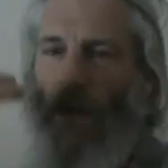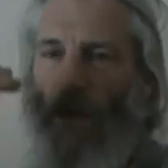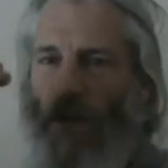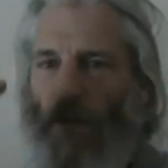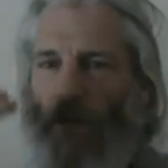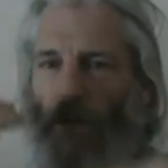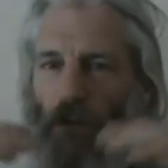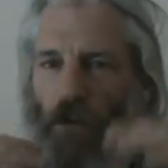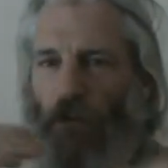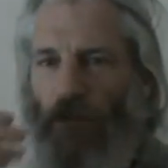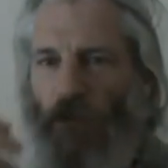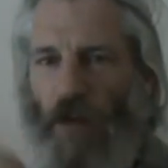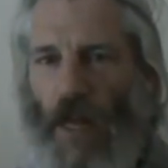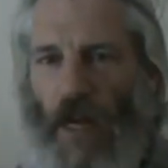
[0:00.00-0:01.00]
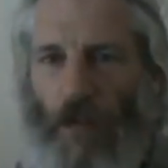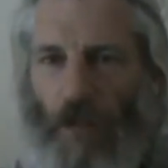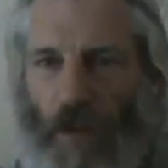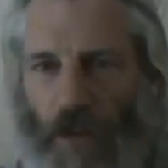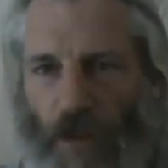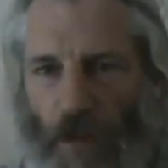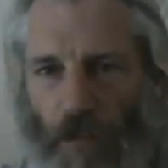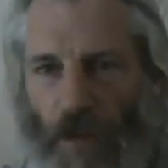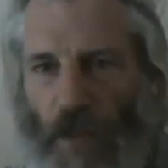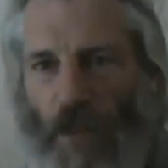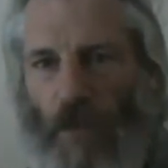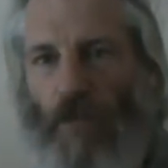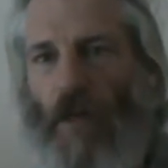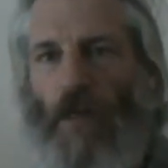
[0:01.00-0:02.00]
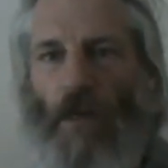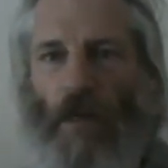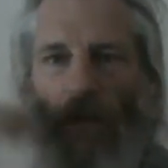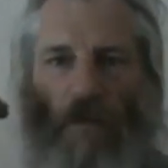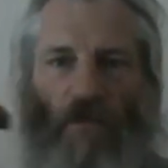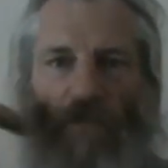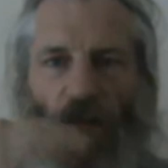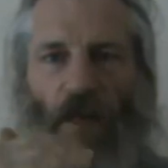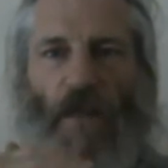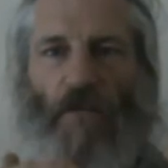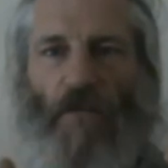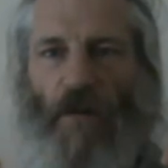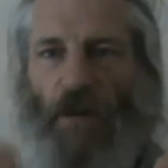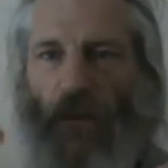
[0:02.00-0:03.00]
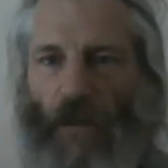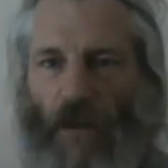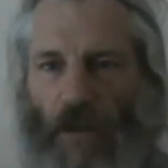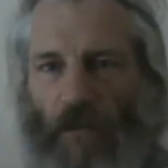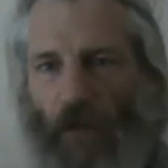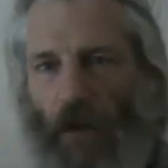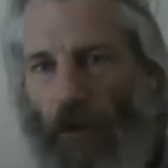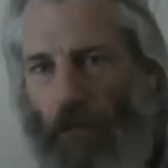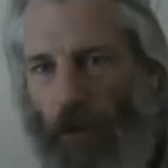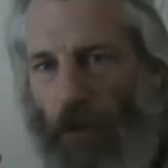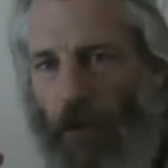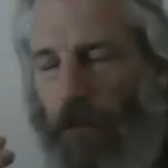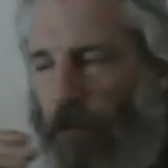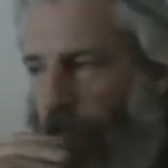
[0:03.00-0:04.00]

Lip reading: You've got your three elements: the bittering, the flavour, and the aroma.